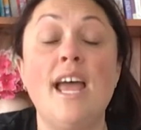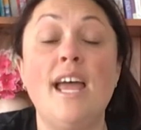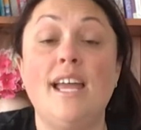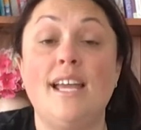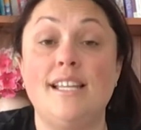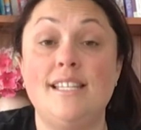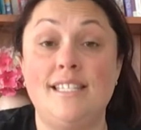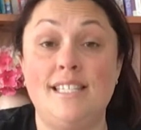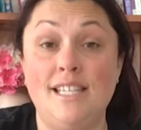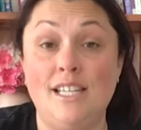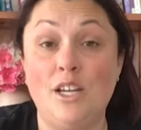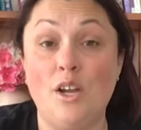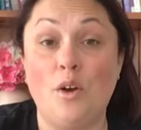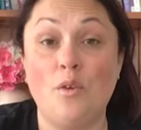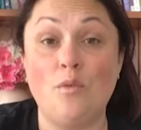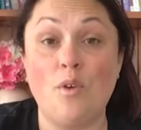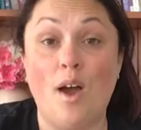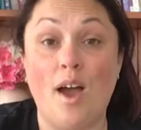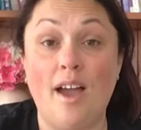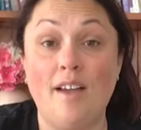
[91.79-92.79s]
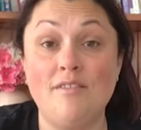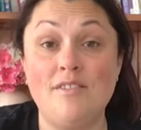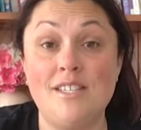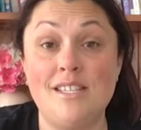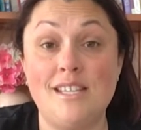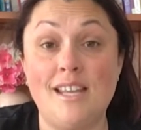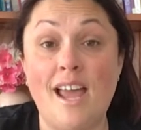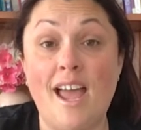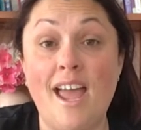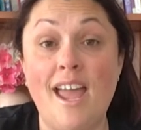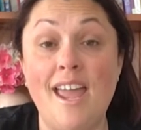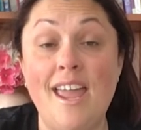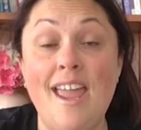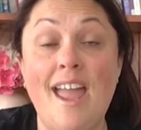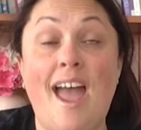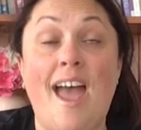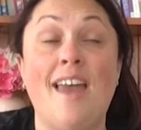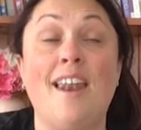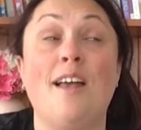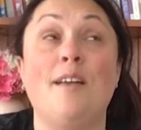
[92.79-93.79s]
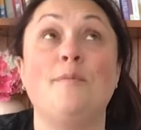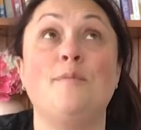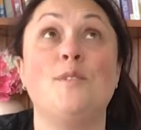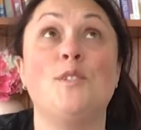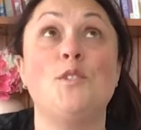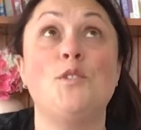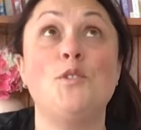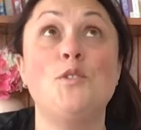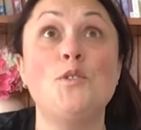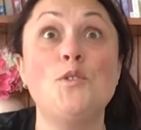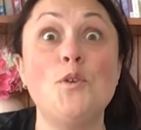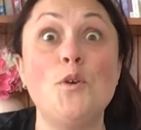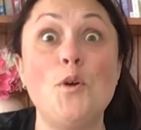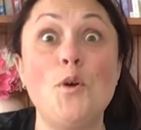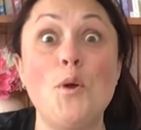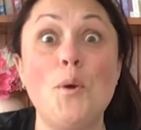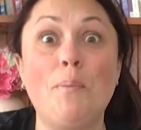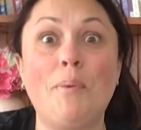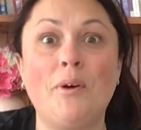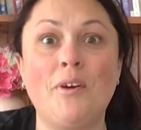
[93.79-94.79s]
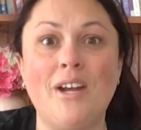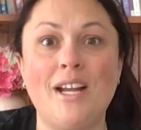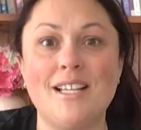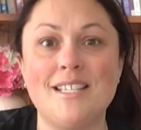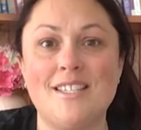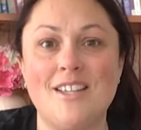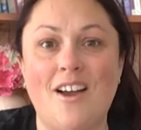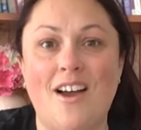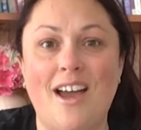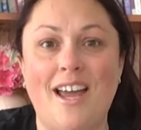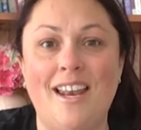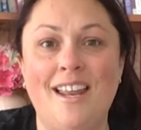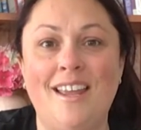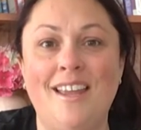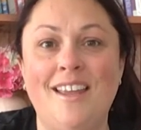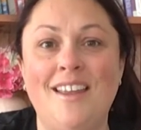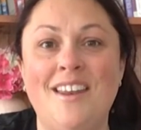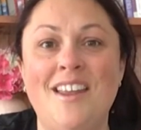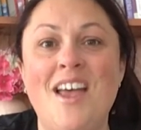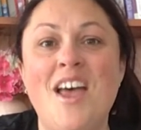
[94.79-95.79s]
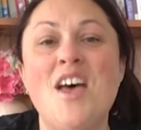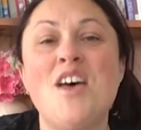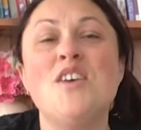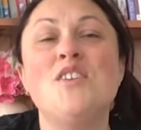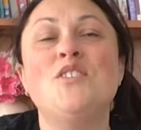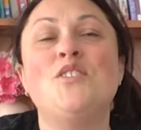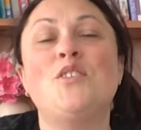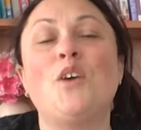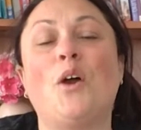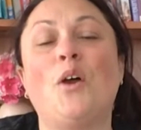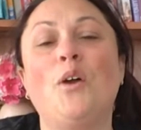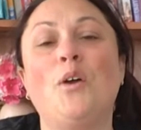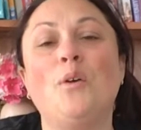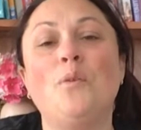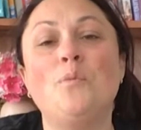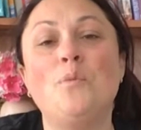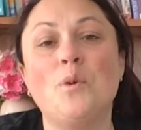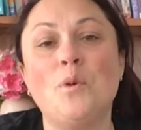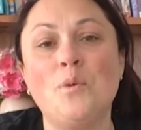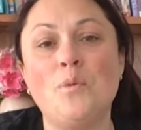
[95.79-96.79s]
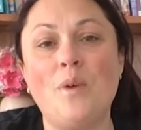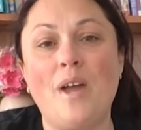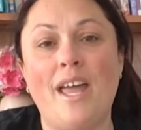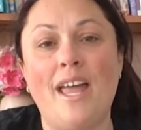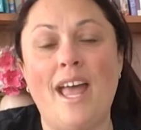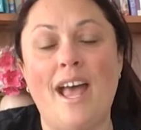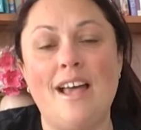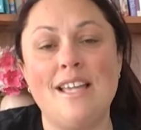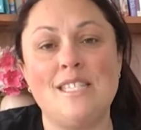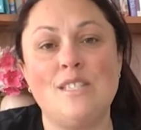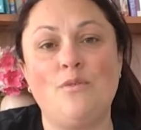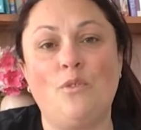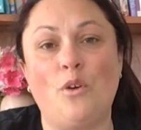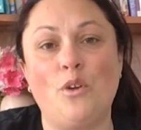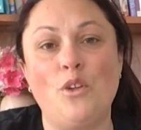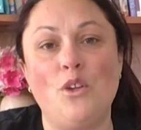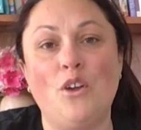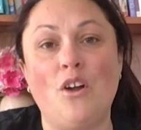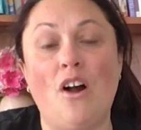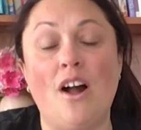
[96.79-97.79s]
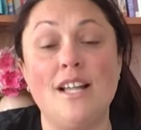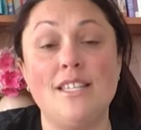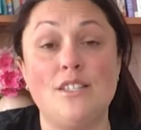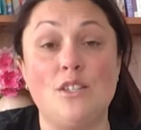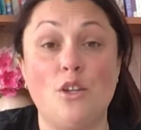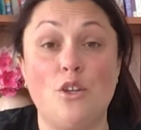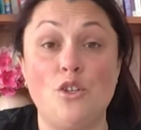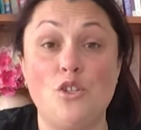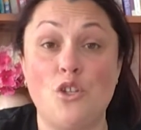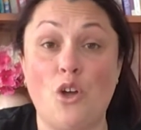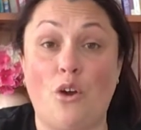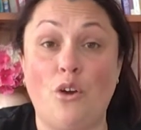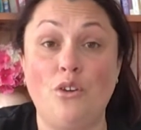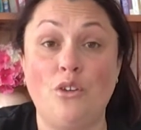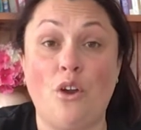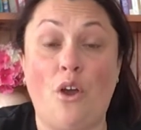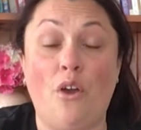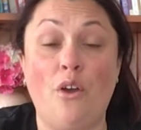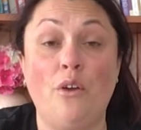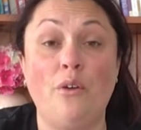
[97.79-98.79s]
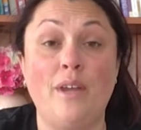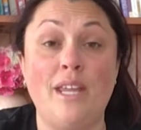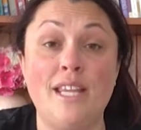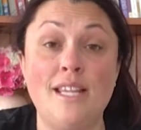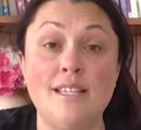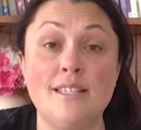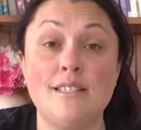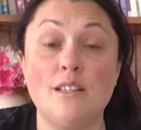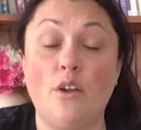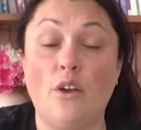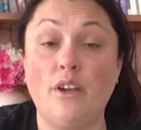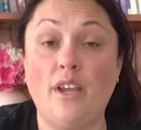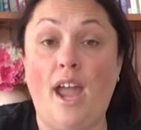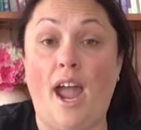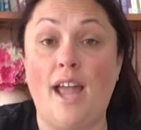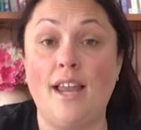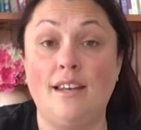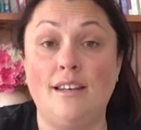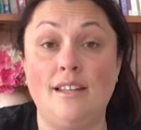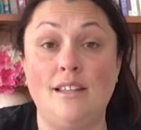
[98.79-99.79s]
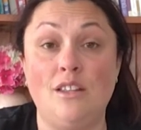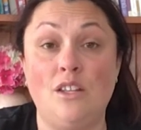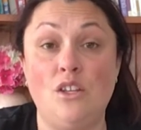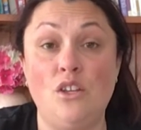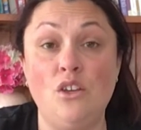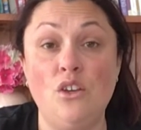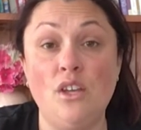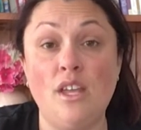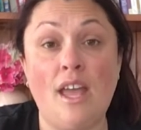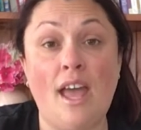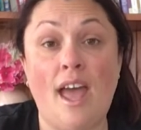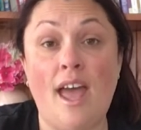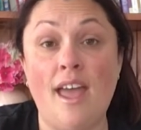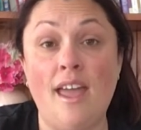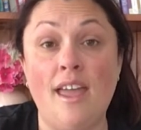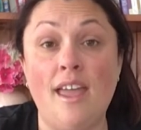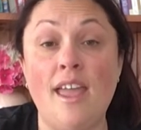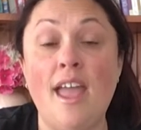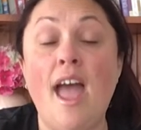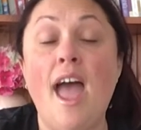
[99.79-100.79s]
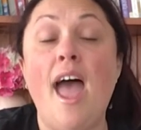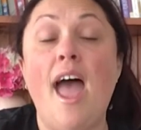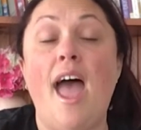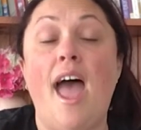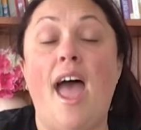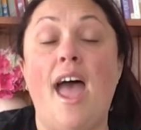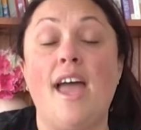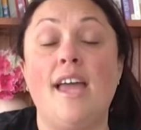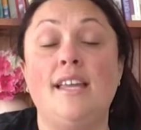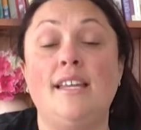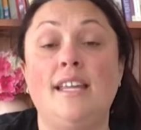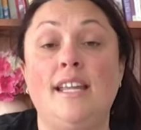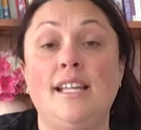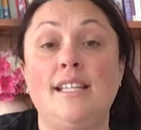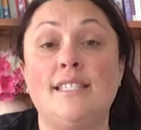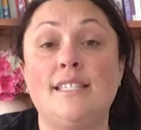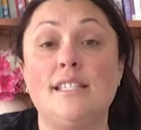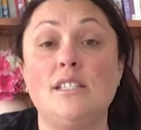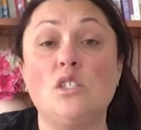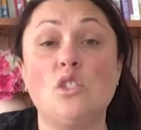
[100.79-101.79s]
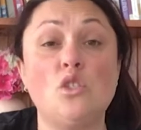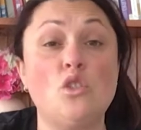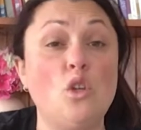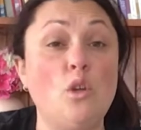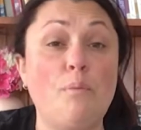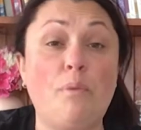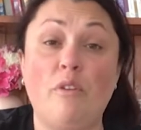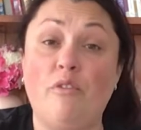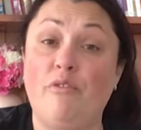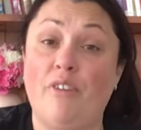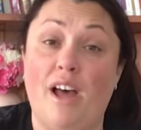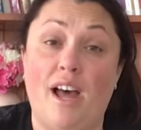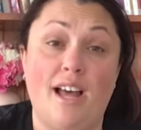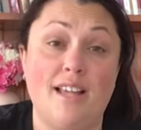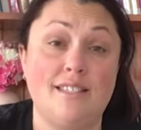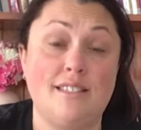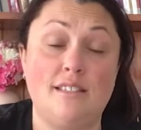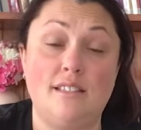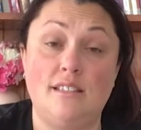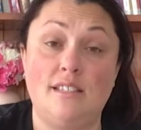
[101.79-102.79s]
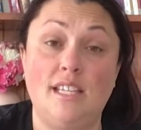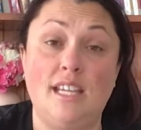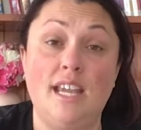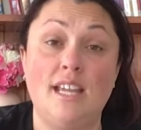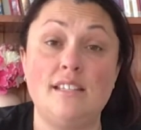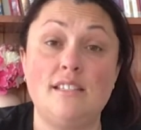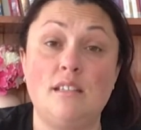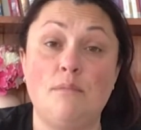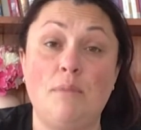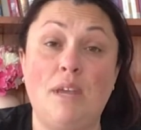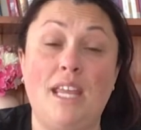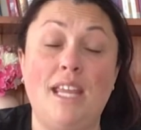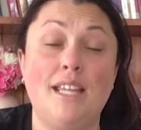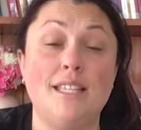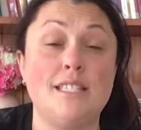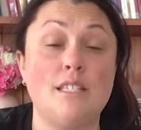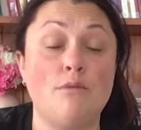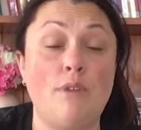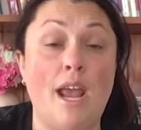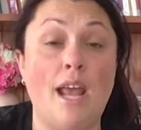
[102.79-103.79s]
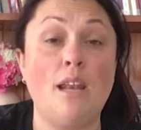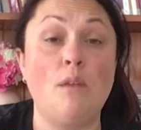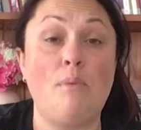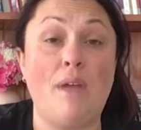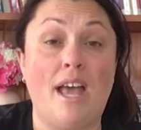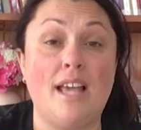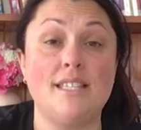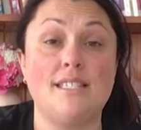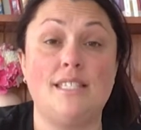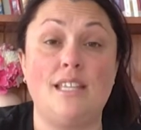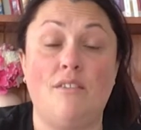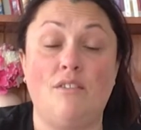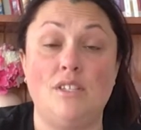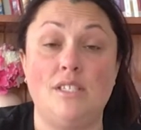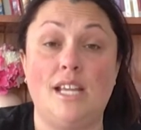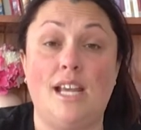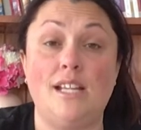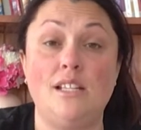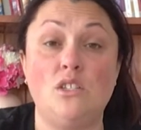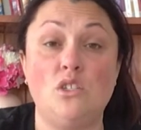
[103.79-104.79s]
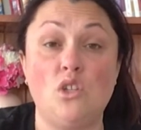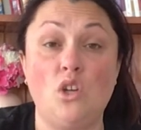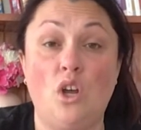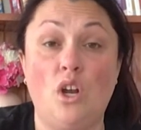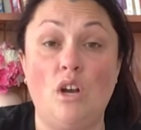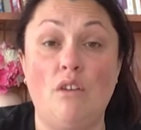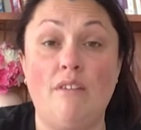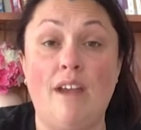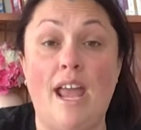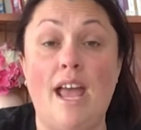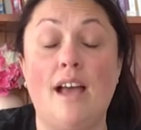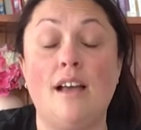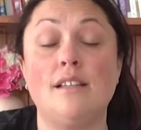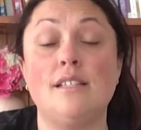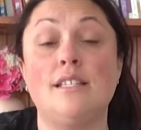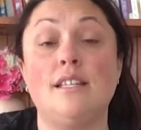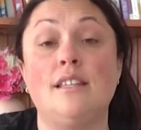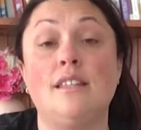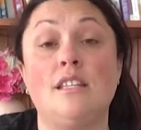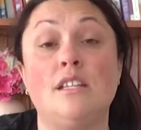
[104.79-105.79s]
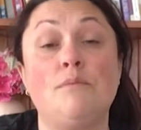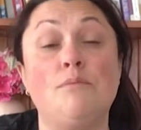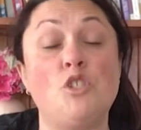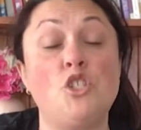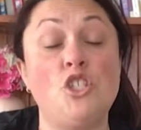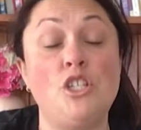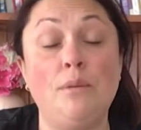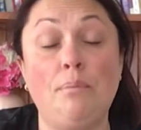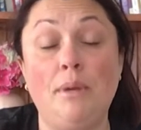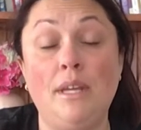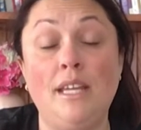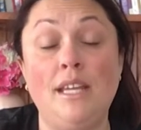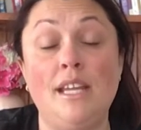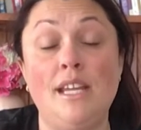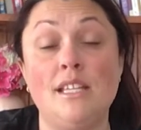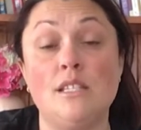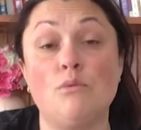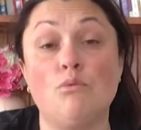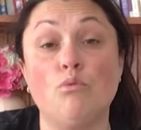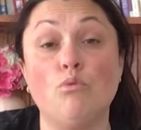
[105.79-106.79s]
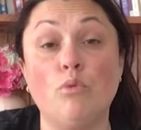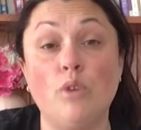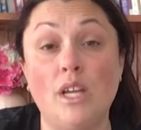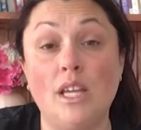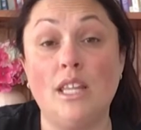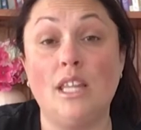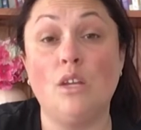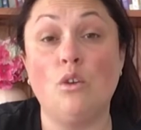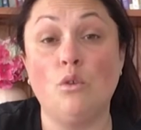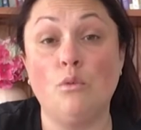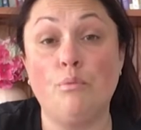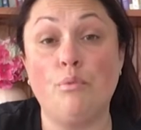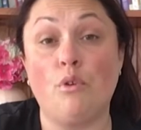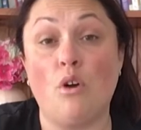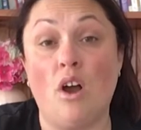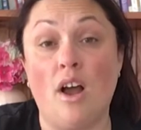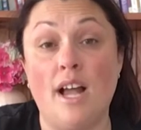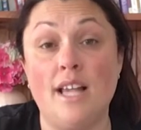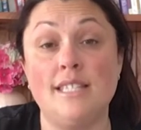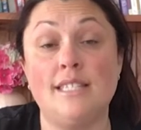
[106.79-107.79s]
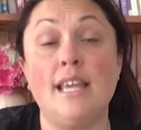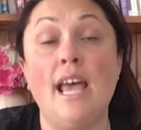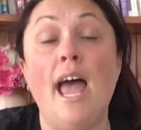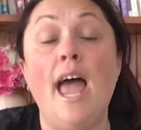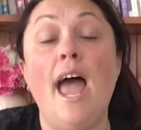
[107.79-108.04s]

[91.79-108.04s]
It did arrive today and I'm super excited. So Wool Warehouse, for you guys that don't know, is located in the UK and it's super fast to get to me. It's around about 7 days turnaround. The shipping is really good price.